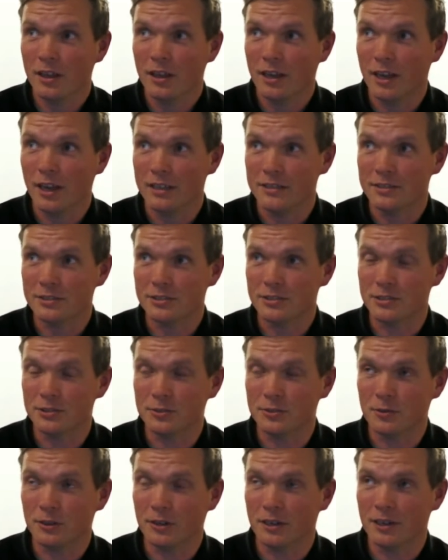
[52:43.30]
and
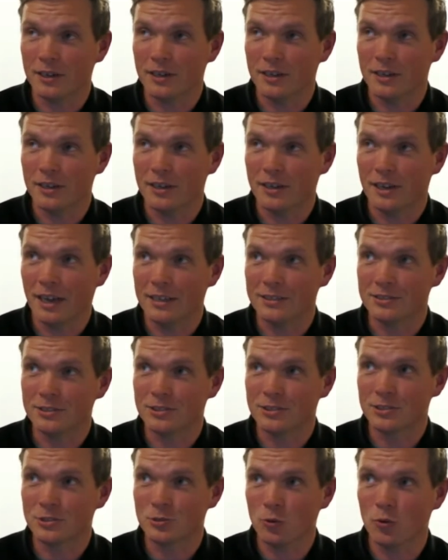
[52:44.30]
to
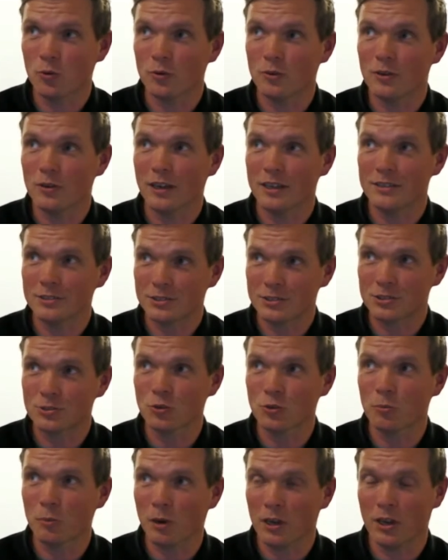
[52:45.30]
sort
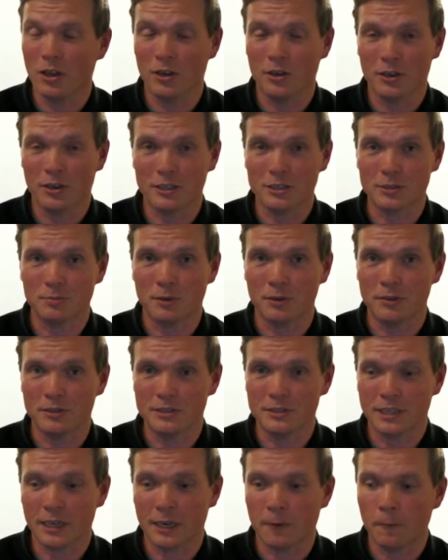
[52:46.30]
my learning
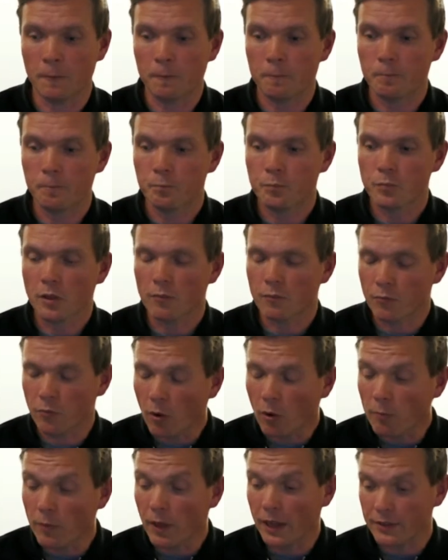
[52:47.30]
experience out. And
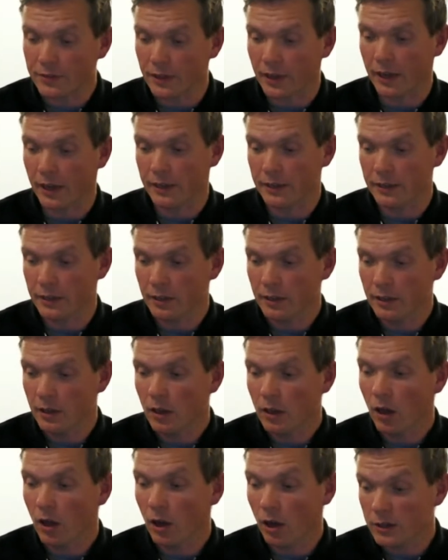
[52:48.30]
from that day,
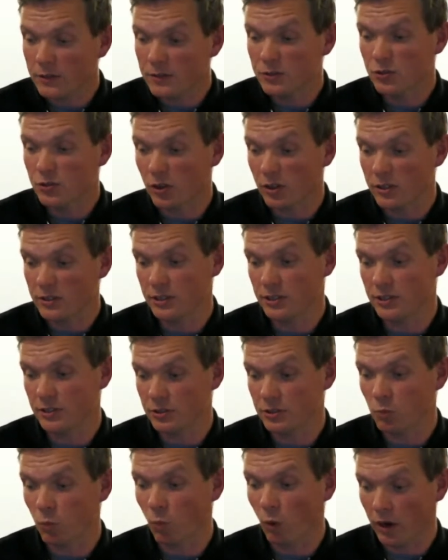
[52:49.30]
I've tried to
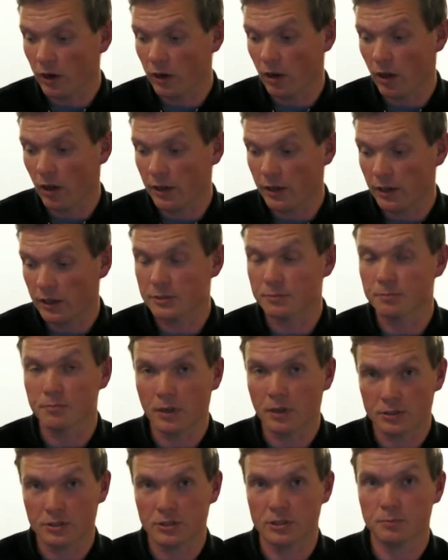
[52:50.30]
use 1 light as
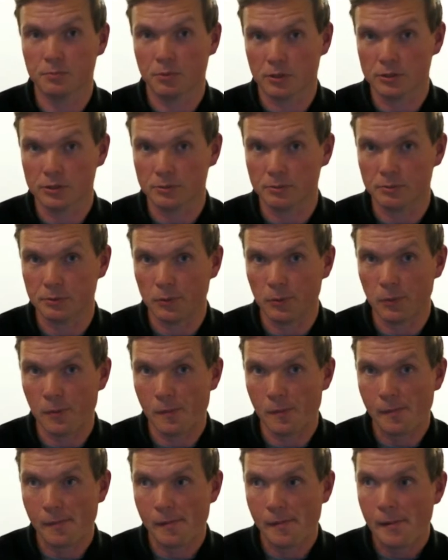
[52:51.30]
much as possible.
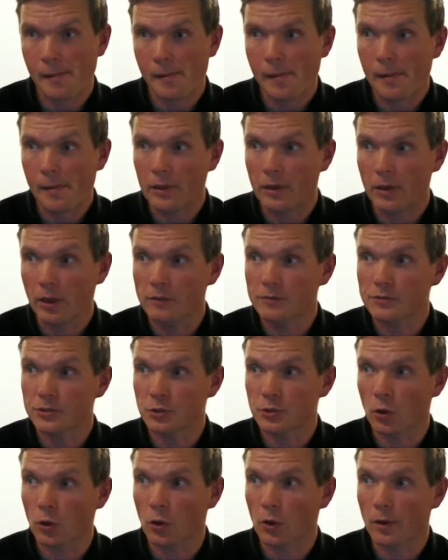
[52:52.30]
And I've
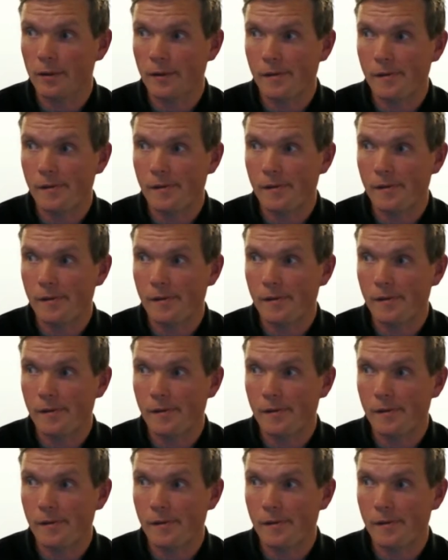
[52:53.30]
shot